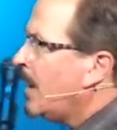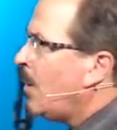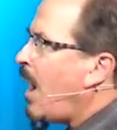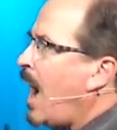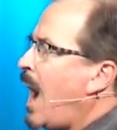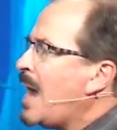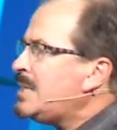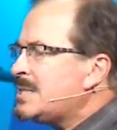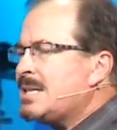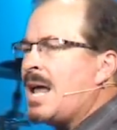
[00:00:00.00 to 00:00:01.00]
You know, I, I,
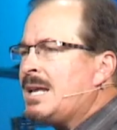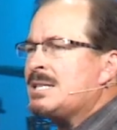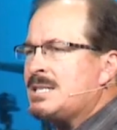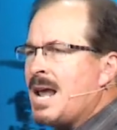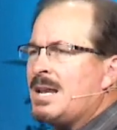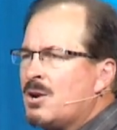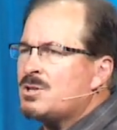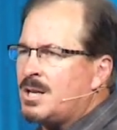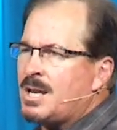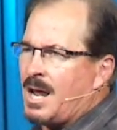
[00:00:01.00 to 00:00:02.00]
I can stand here
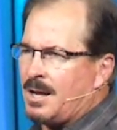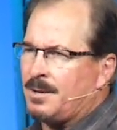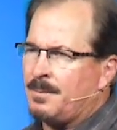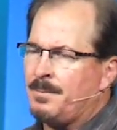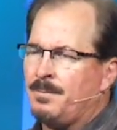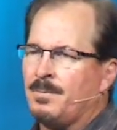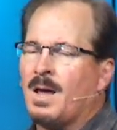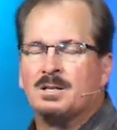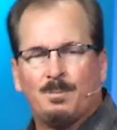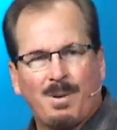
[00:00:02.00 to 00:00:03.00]
today
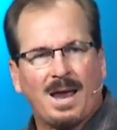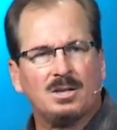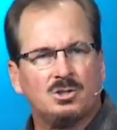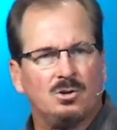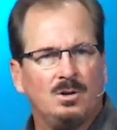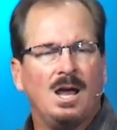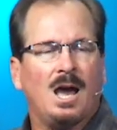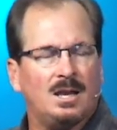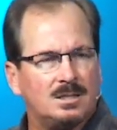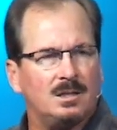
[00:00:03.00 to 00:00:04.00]
as a pastor
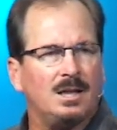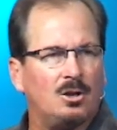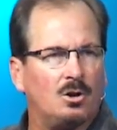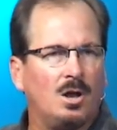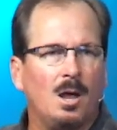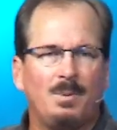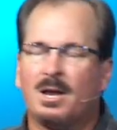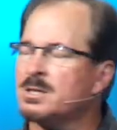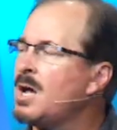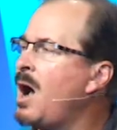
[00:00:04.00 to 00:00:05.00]
and as a leader
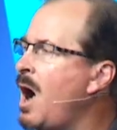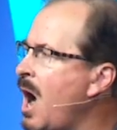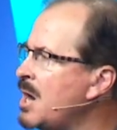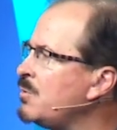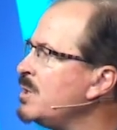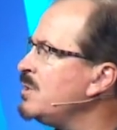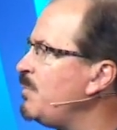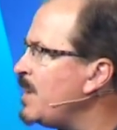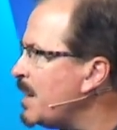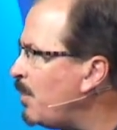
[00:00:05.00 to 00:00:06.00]
because hundreds
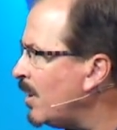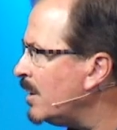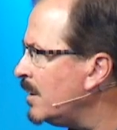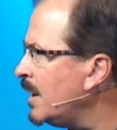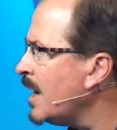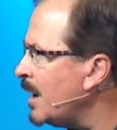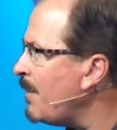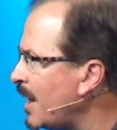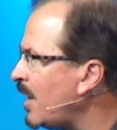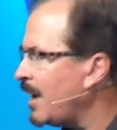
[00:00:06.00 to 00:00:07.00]
of people in
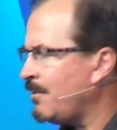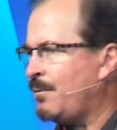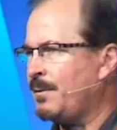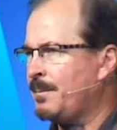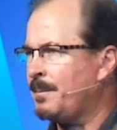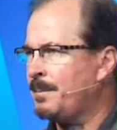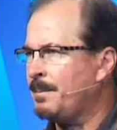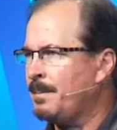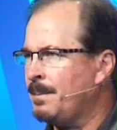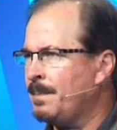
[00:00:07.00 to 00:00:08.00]
my life
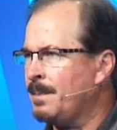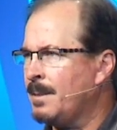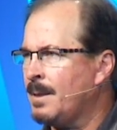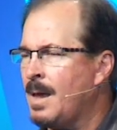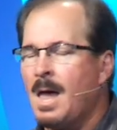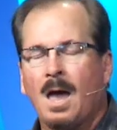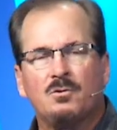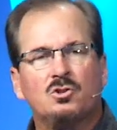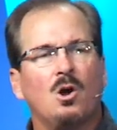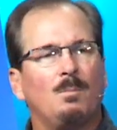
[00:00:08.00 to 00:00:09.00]
have
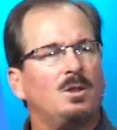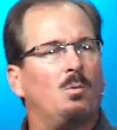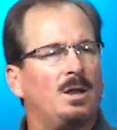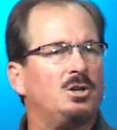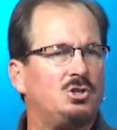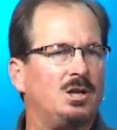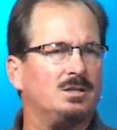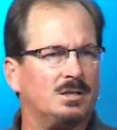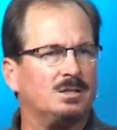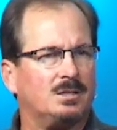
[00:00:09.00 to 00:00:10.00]
shown me the way to
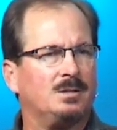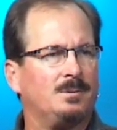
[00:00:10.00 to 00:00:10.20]
Jesus.